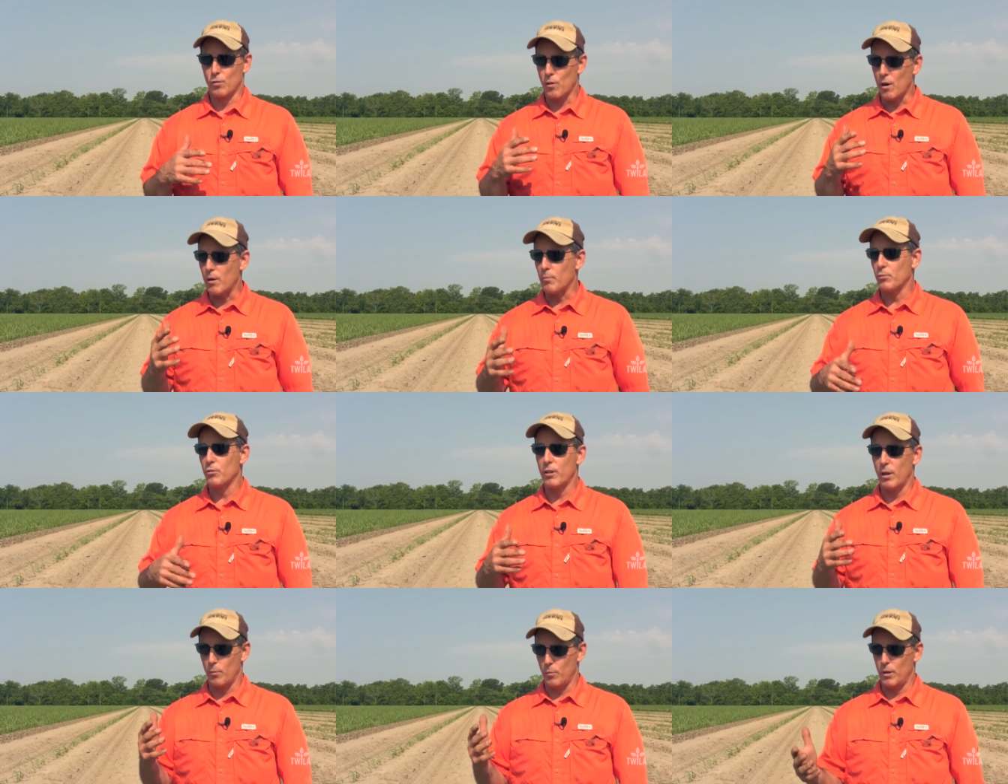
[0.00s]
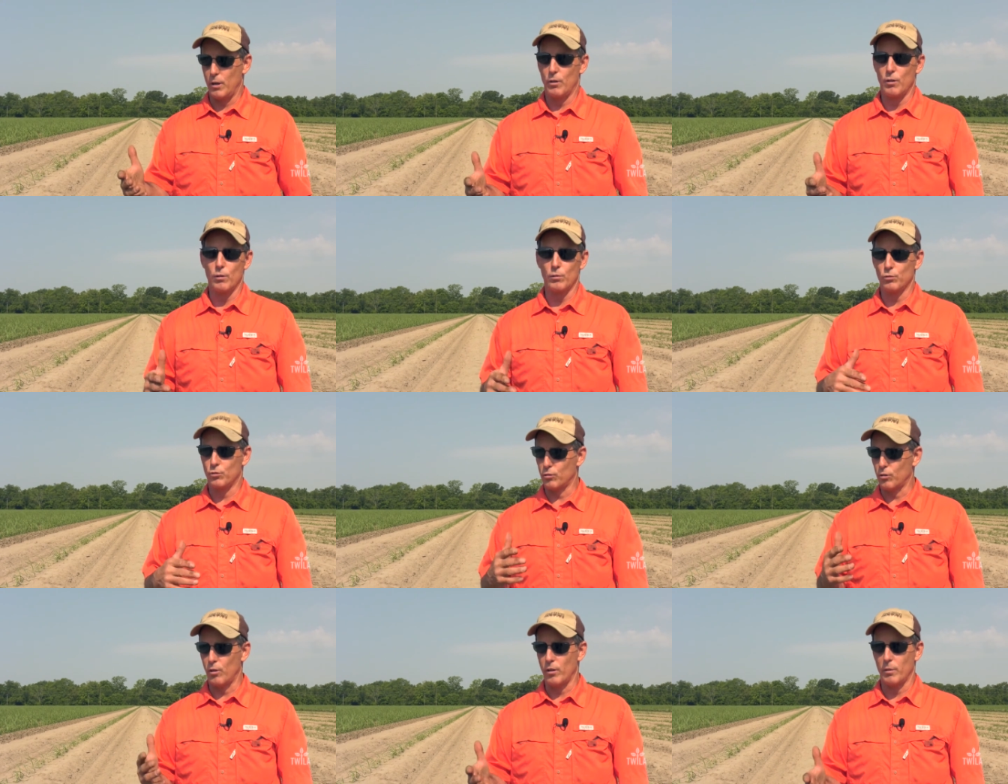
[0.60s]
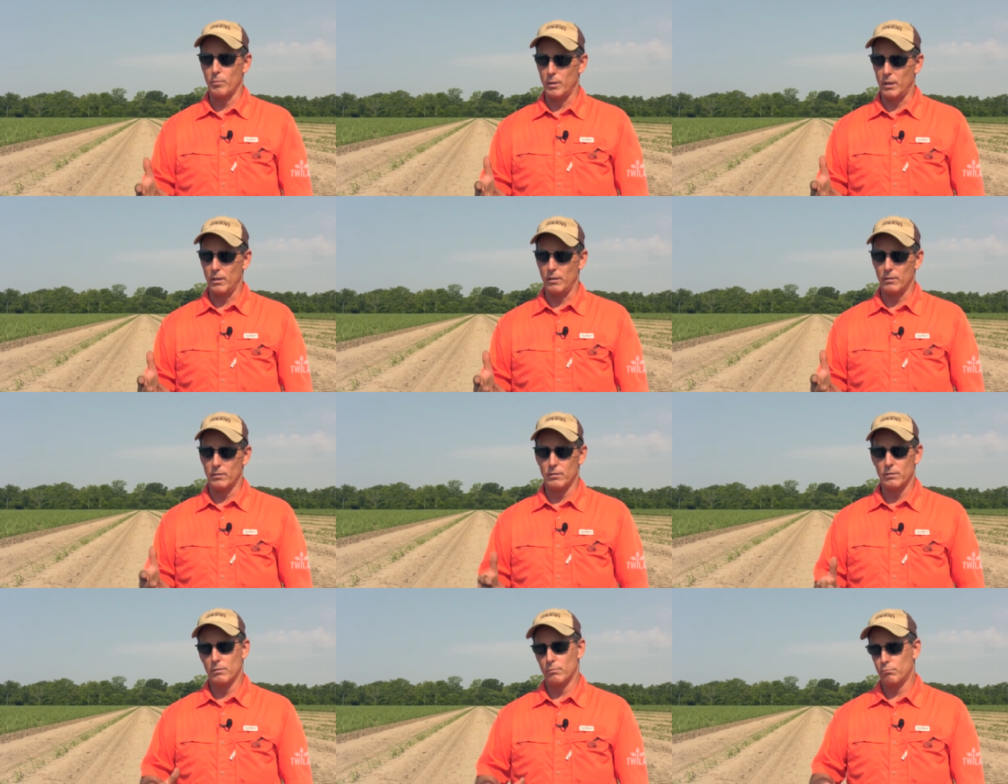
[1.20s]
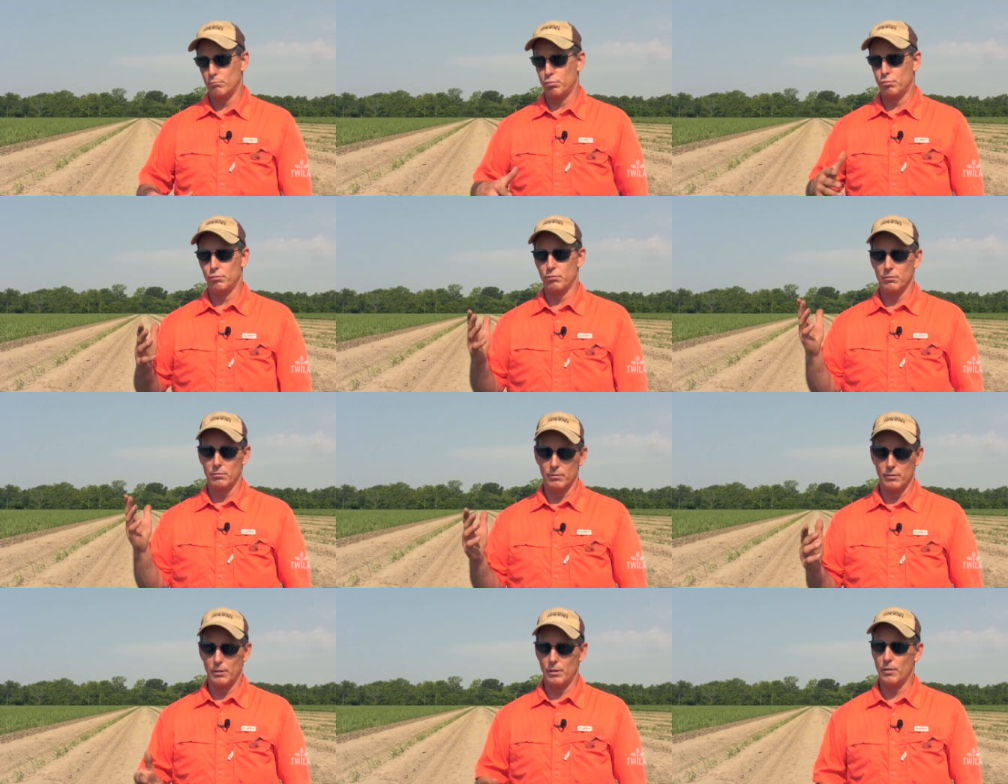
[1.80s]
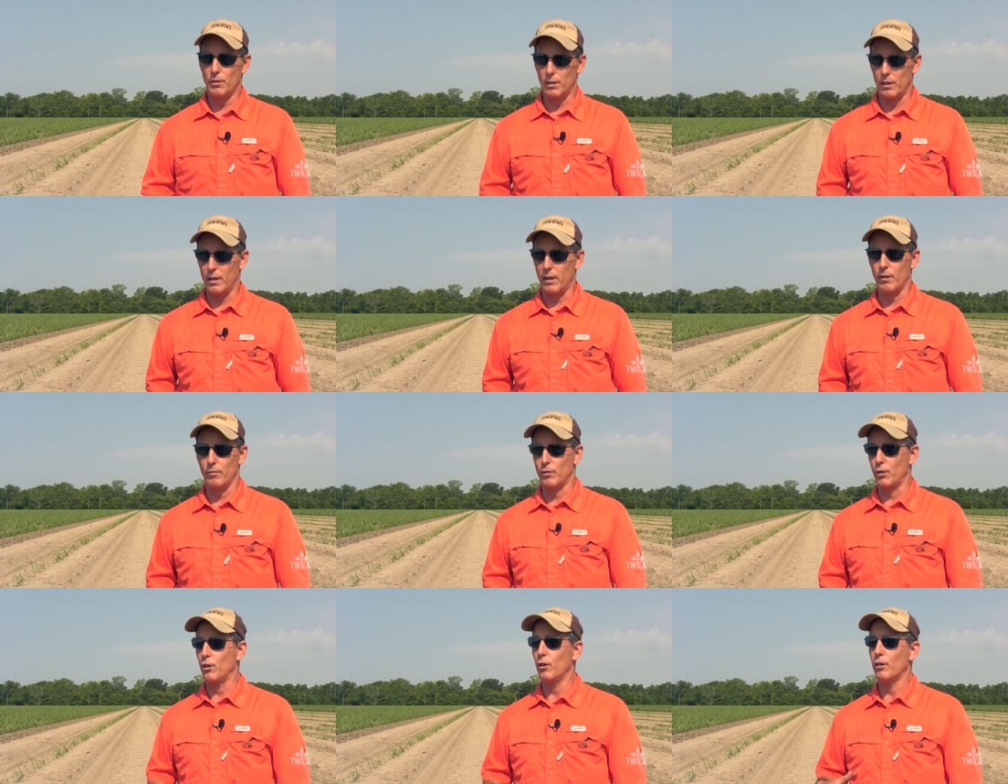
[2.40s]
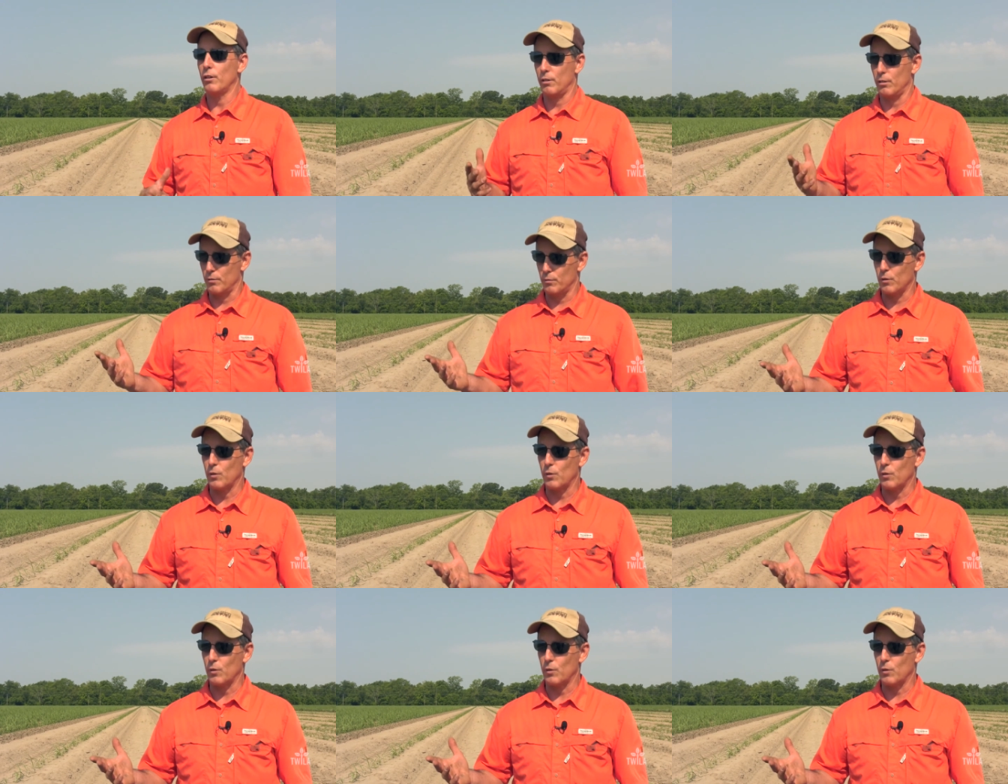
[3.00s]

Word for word: crops that we grow, soybeans, you could have one hundred